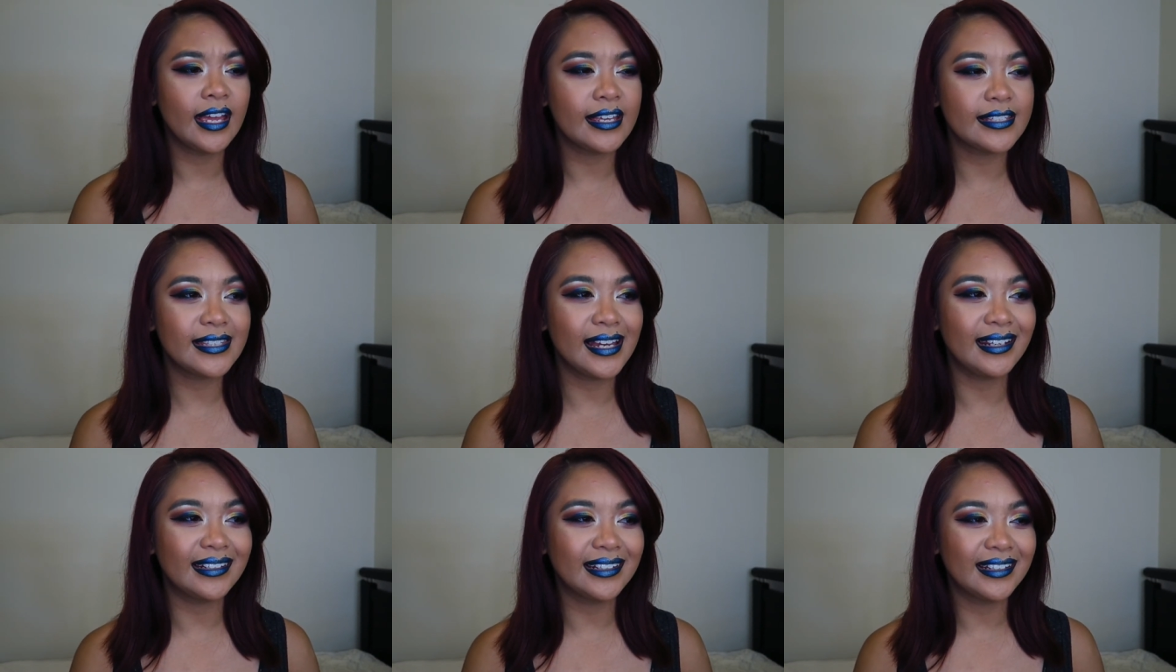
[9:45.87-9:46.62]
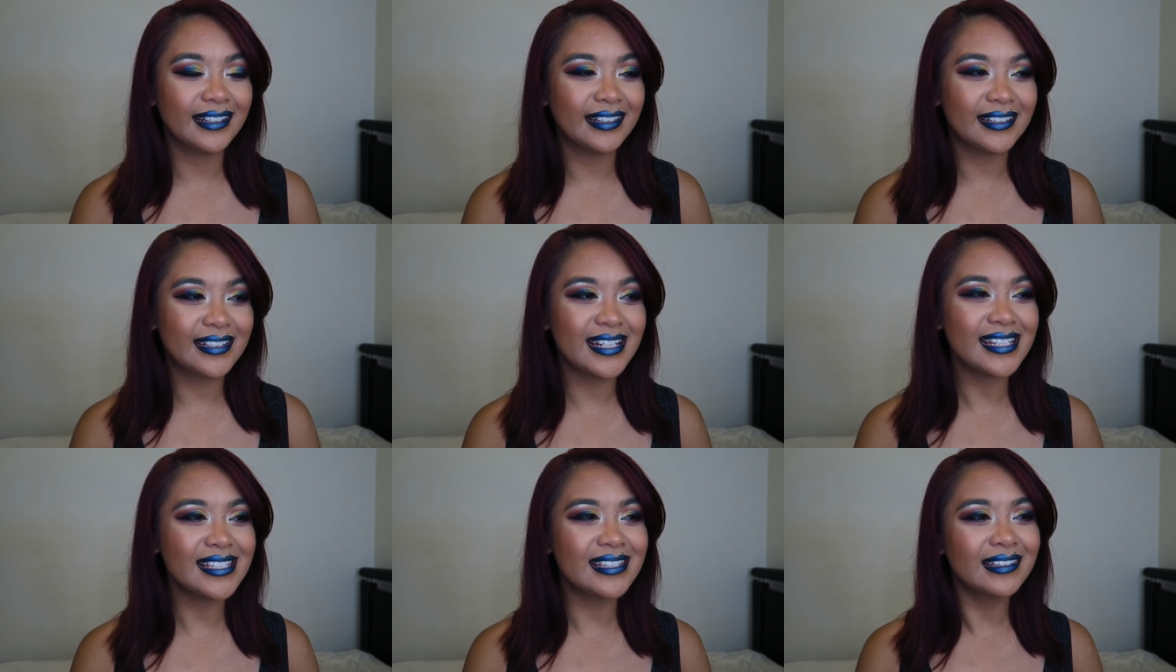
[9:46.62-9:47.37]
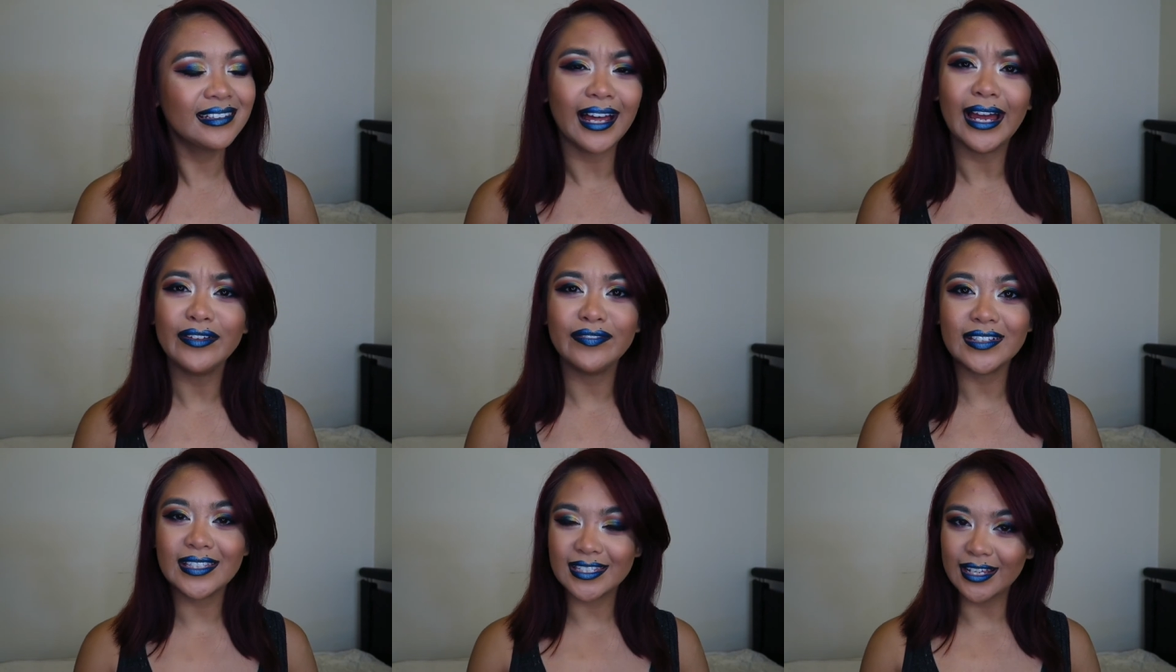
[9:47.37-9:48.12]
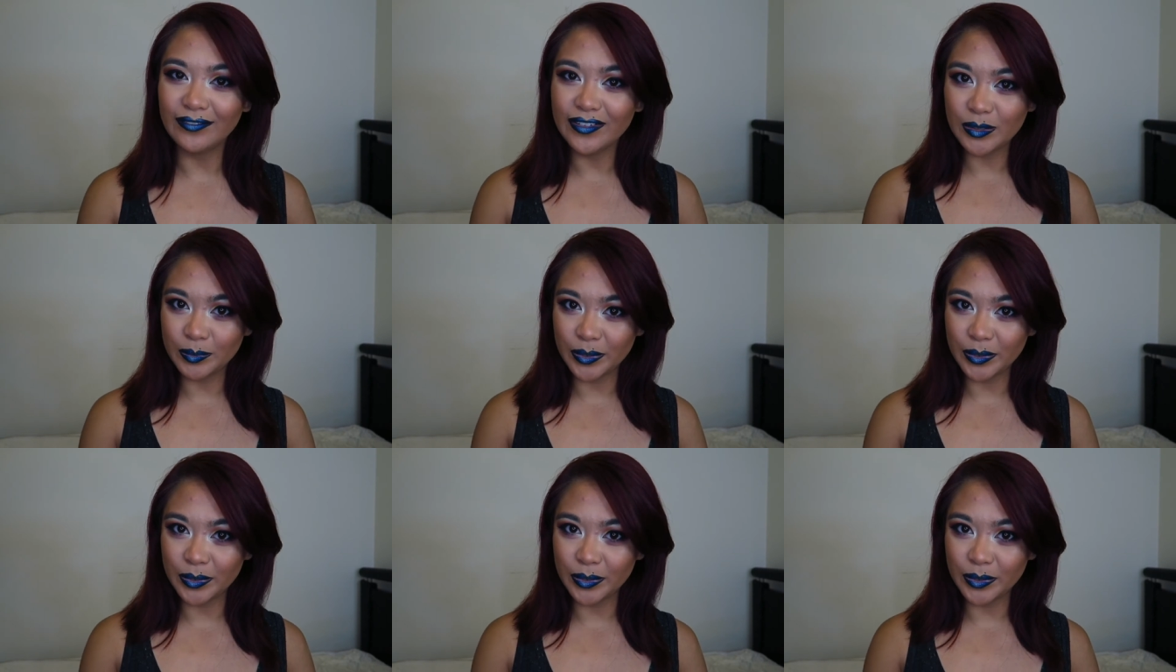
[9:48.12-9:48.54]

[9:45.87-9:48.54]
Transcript: is that just life itself is